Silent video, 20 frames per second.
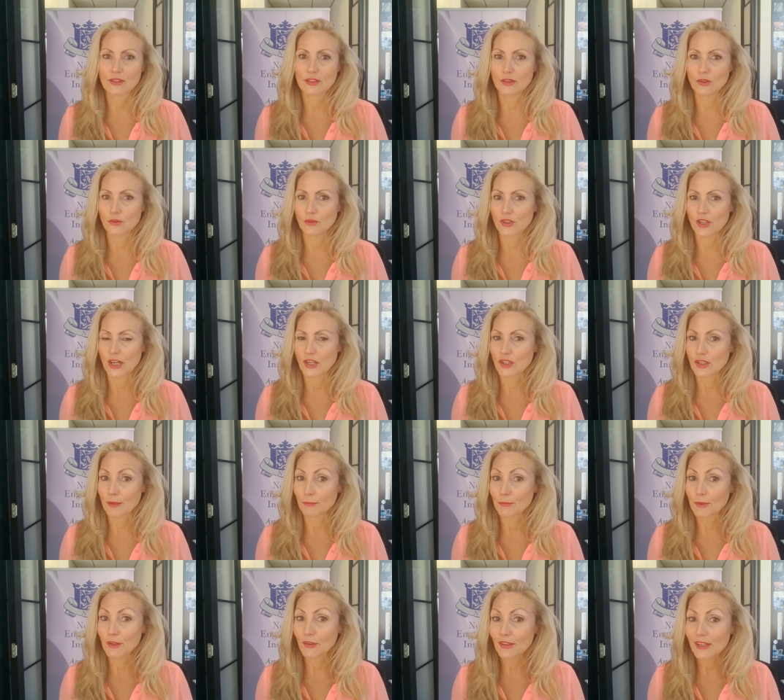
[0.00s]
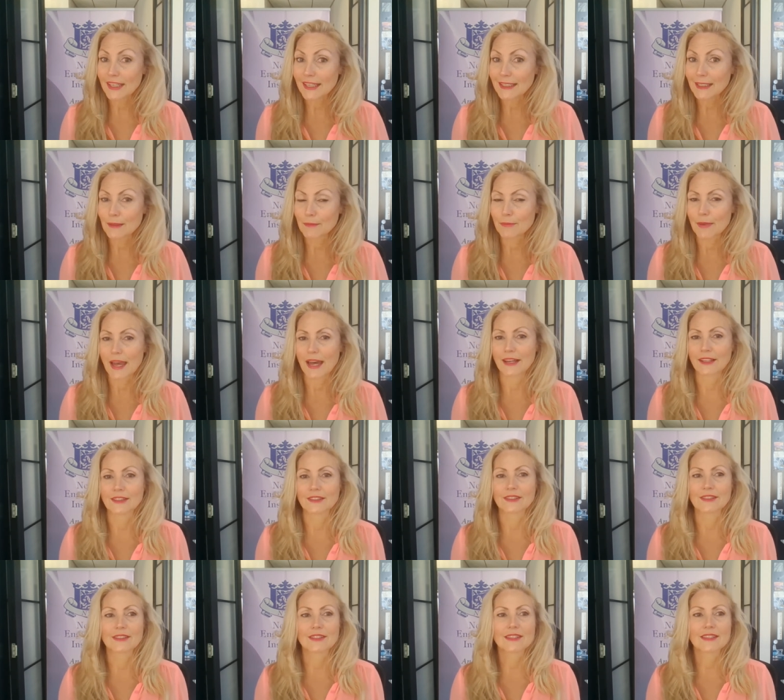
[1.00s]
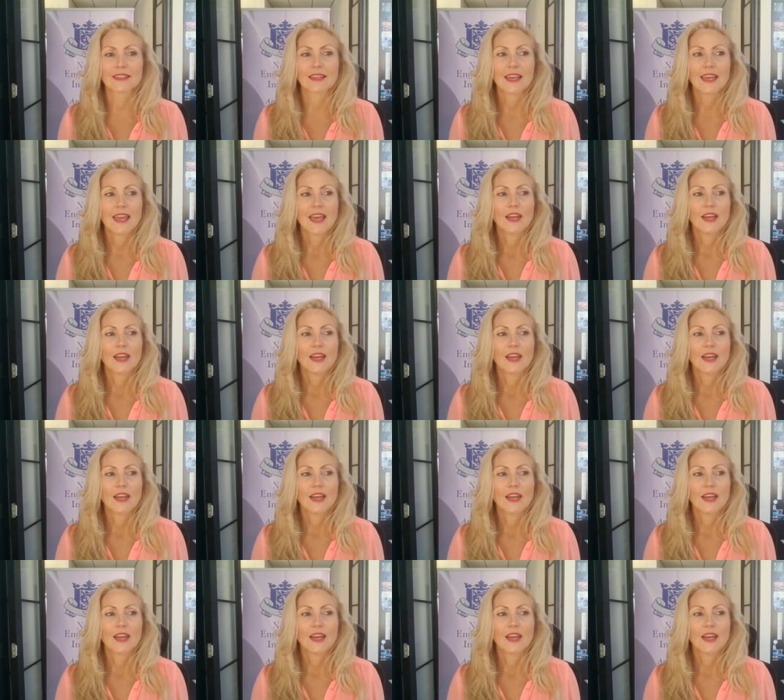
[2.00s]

change up your eating patterns,